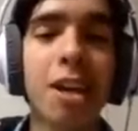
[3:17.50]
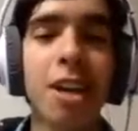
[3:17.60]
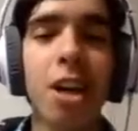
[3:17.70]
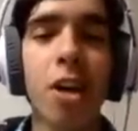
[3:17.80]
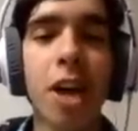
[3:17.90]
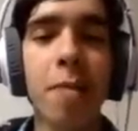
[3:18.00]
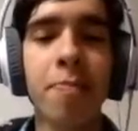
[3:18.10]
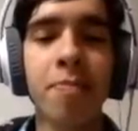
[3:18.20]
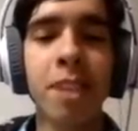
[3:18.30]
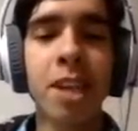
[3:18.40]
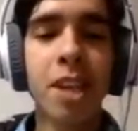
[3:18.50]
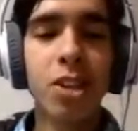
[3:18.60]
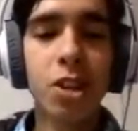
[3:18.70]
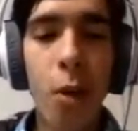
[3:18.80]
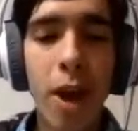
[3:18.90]
Okay.
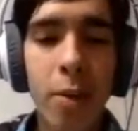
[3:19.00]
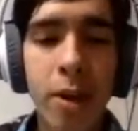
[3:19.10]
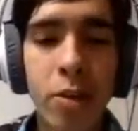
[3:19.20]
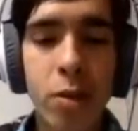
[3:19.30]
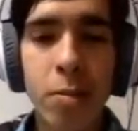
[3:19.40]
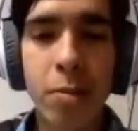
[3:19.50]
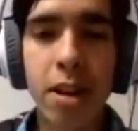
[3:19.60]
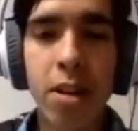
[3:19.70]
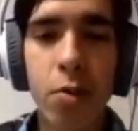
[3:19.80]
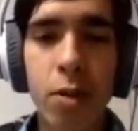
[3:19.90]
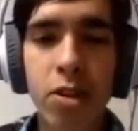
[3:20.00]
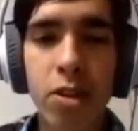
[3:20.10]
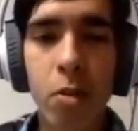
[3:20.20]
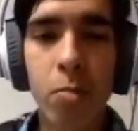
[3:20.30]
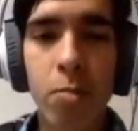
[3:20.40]
So anyways, we're going to put down our
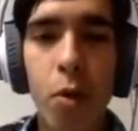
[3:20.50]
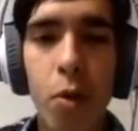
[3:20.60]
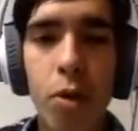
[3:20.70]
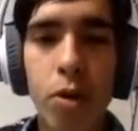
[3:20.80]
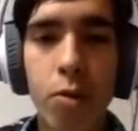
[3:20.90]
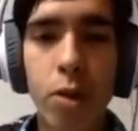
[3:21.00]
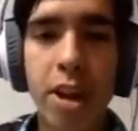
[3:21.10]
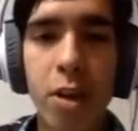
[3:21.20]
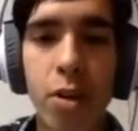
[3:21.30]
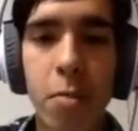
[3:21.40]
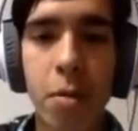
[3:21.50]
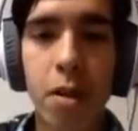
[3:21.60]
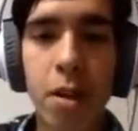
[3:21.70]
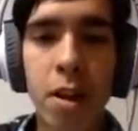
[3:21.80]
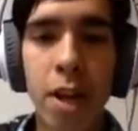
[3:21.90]
redstone port right here in the
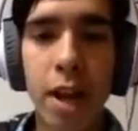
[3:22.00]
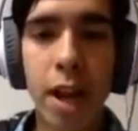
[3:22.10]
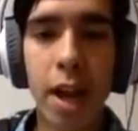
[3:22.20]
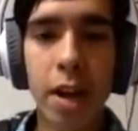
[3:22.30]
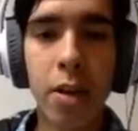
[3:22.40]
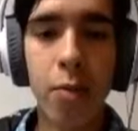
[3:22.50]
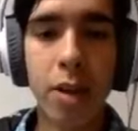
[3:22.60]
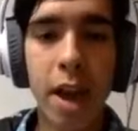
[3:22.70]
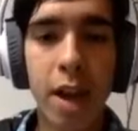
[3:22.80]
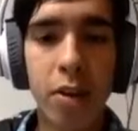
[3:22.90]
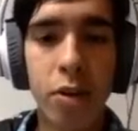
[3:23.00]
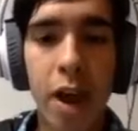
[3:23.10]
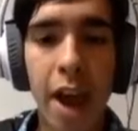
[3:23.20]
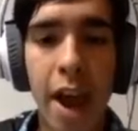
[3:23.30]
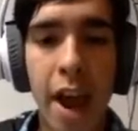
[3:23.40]
middle. And a reactor
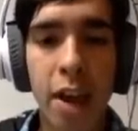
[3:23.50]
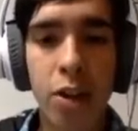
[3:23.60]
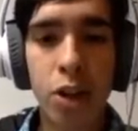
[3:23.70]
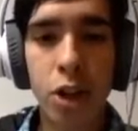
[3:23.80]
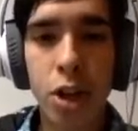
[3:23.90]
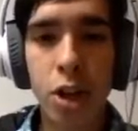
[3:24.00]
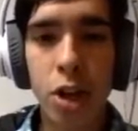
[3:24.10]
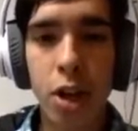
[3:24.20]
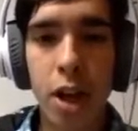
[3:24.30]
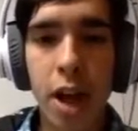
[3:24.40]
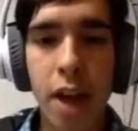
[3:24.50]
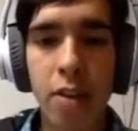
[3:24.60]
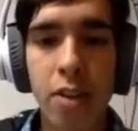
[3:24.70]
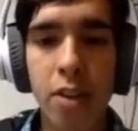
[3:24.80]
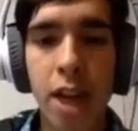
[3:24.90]
hatch.
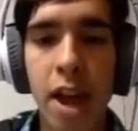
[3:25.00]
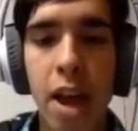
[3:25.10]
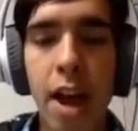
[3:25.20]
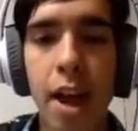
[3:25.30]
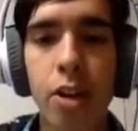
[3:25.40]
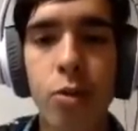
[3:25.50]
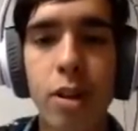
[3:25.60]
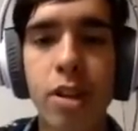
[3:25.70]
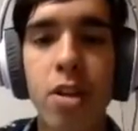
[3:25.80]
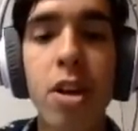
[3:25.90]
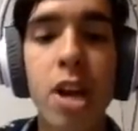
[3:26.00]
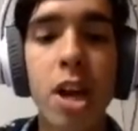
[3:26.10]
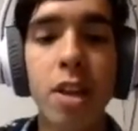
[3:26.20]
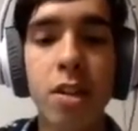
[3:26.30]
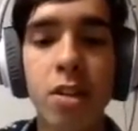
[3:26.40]
Access hatch right there. This